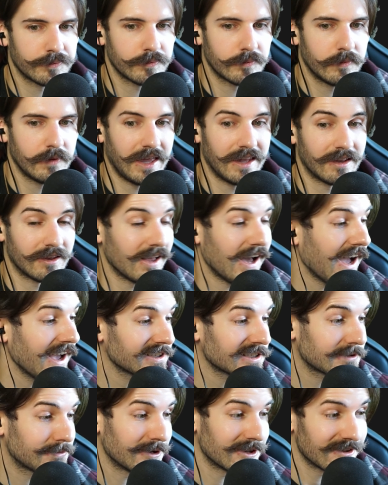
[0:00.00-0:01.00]
And
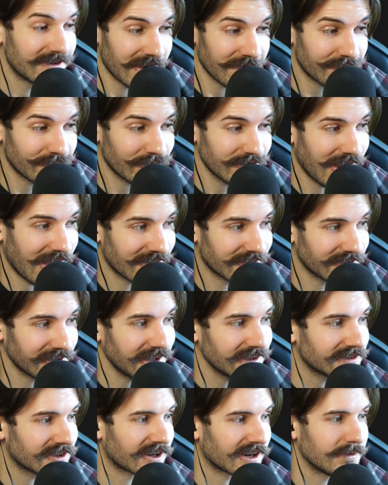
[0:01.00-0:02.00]
last but definitely not
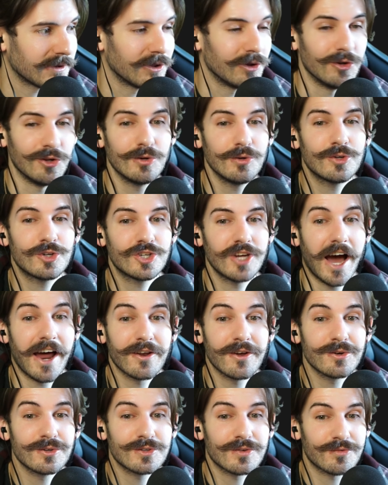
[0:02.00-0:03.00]
least are going to be the new
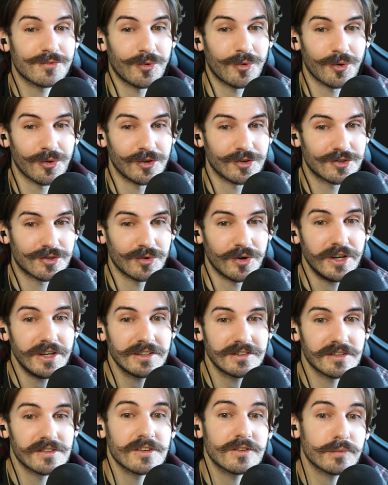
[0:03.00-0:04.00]
shadows for the
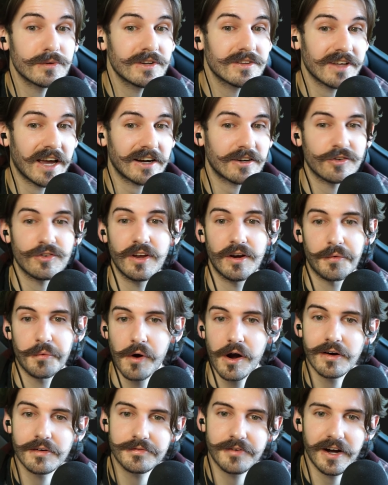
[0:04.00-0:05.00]
trees. This one is actually a
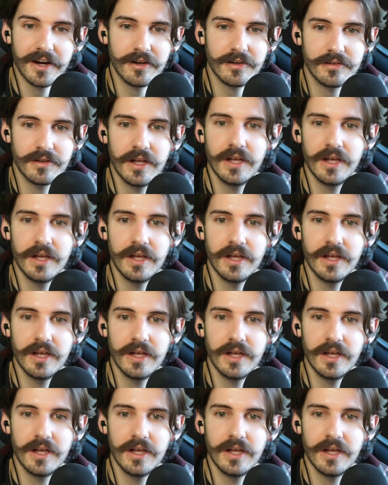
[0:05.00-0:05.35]
RAR file.